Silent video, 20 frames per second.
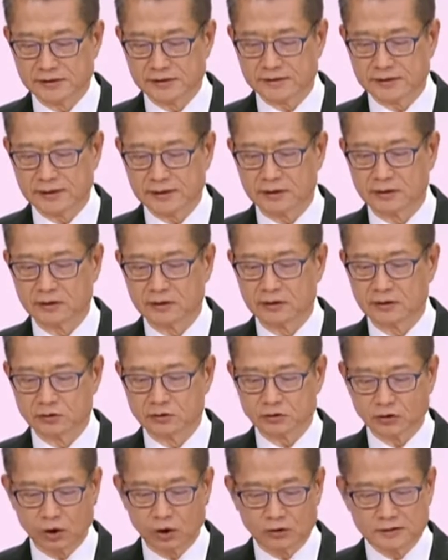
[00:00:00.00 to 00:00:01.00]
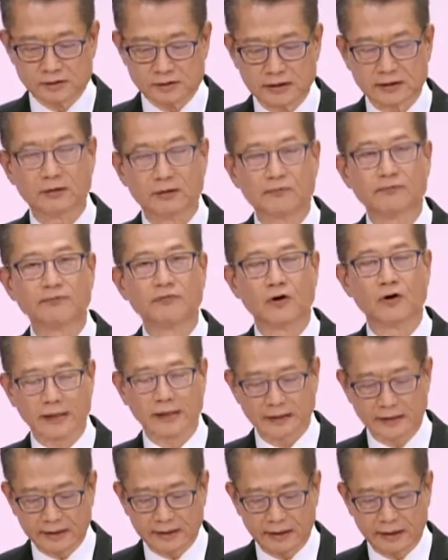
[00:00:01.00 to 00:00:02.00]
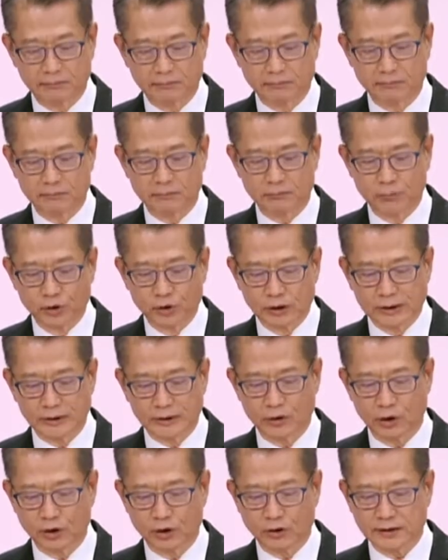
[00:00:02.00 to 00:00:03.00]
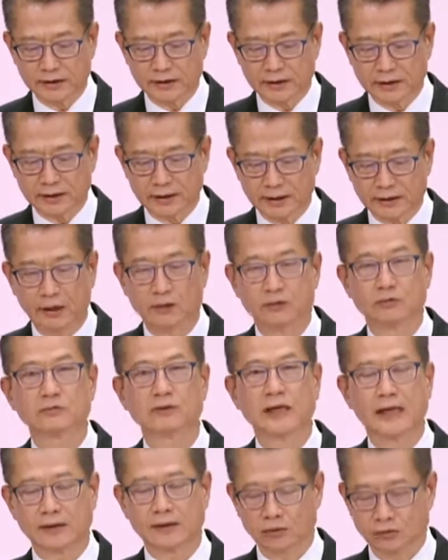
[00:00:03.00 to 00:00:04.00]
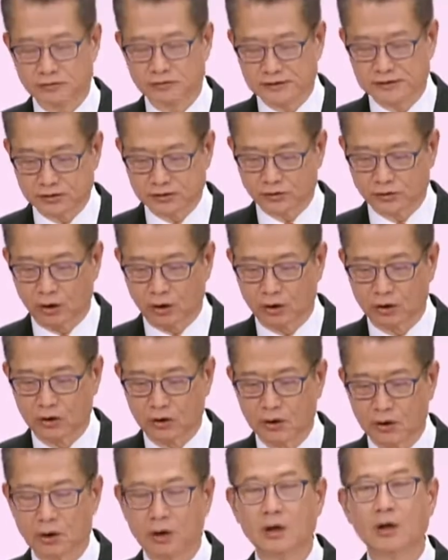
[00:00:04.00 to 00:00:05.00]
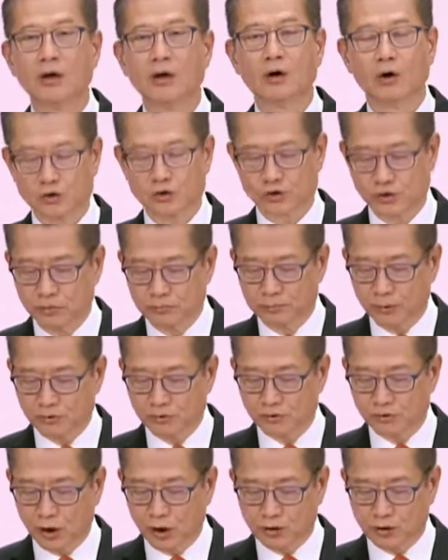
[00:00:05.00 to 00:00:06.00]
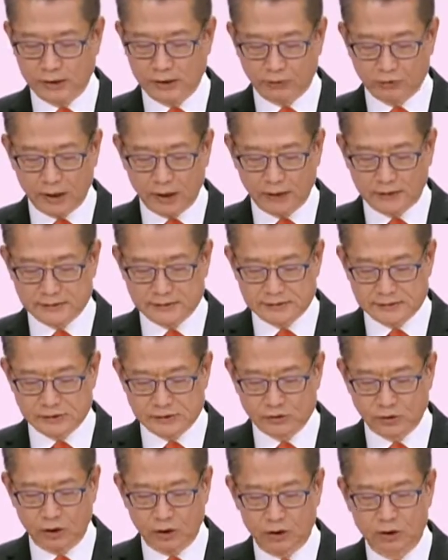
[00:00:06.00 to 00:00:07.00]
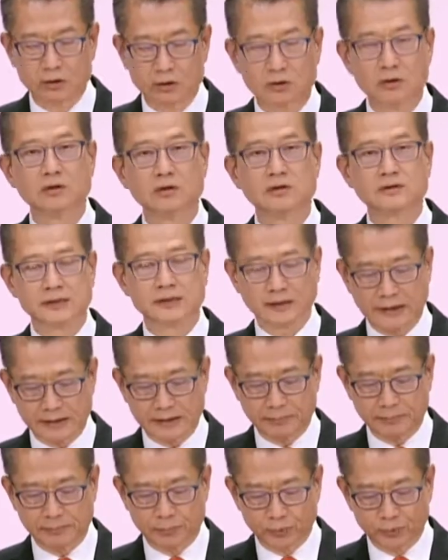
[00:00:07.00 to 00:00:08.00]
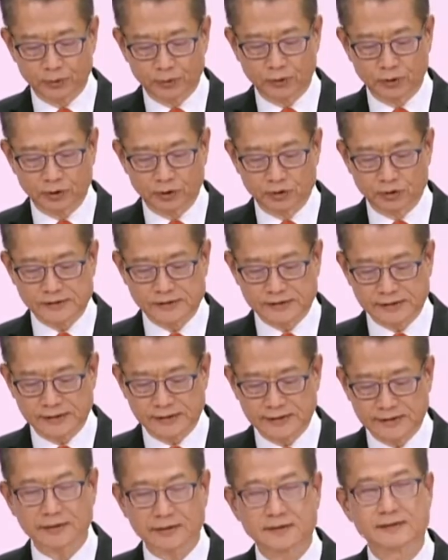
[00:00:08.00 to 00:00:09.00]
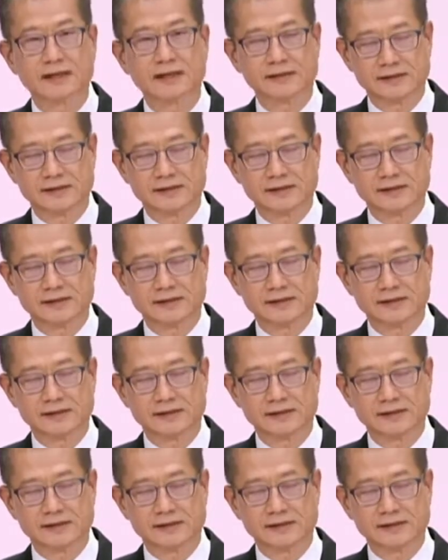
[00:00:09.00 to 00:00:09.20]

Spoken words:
these institutions are receiving an annual subsidy under the ITF. I announced that the amount of subsidy be doubled to $440 million